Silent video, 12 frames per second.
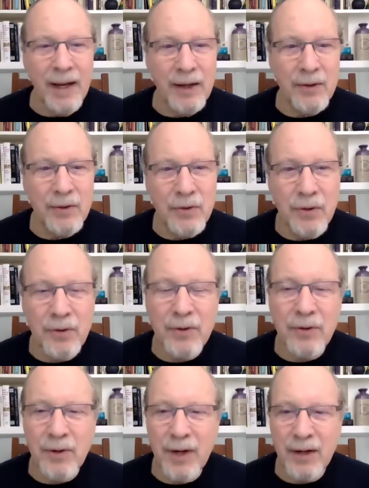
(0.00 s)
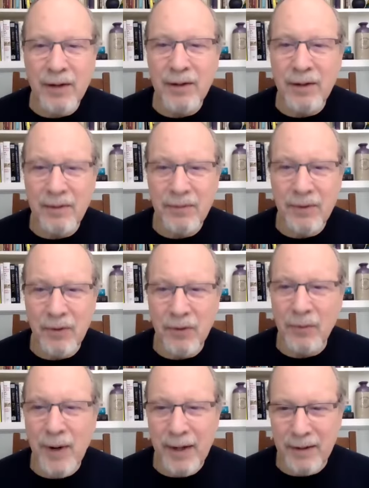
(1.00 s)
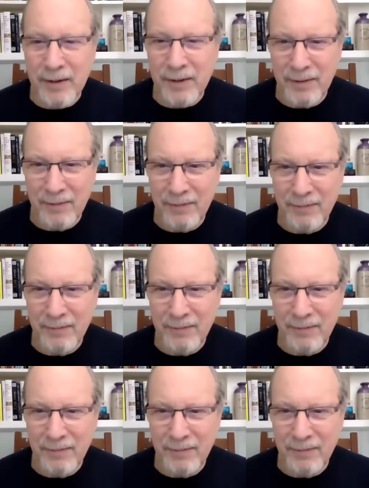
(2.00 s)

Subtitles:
and turn your head to the right.